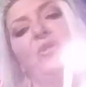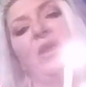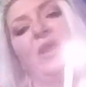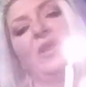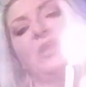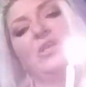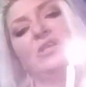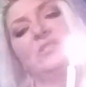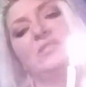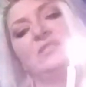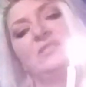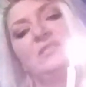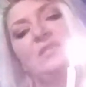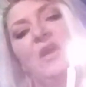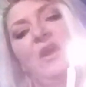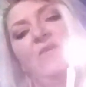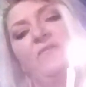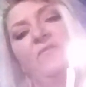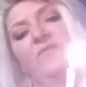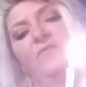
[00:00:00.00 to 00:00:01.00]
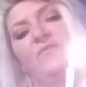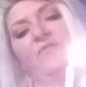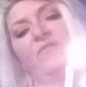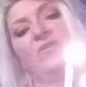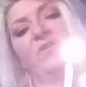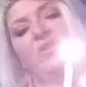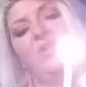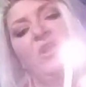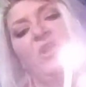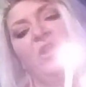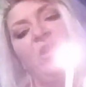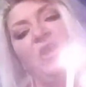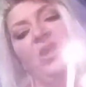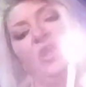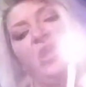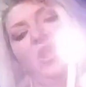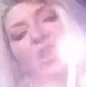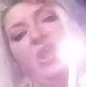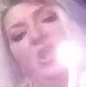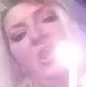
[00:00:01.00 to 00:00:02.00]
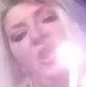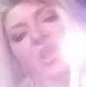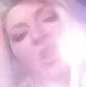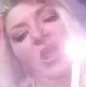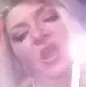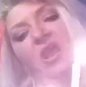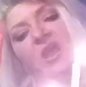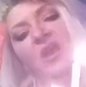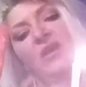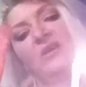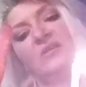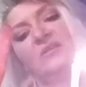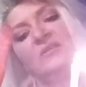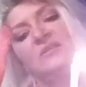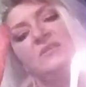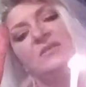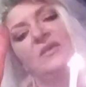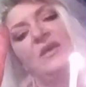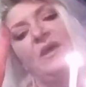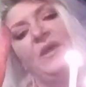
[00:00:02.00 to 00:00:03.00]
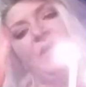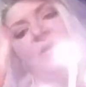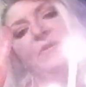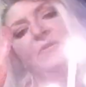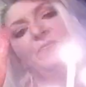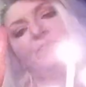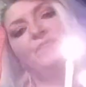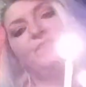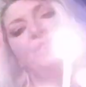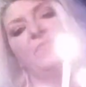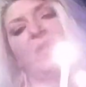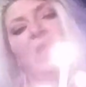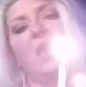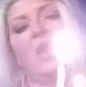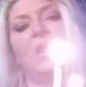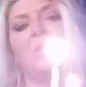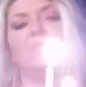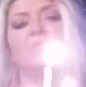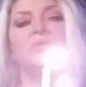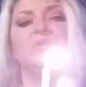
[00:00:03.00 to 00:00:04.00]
that good stuff. And I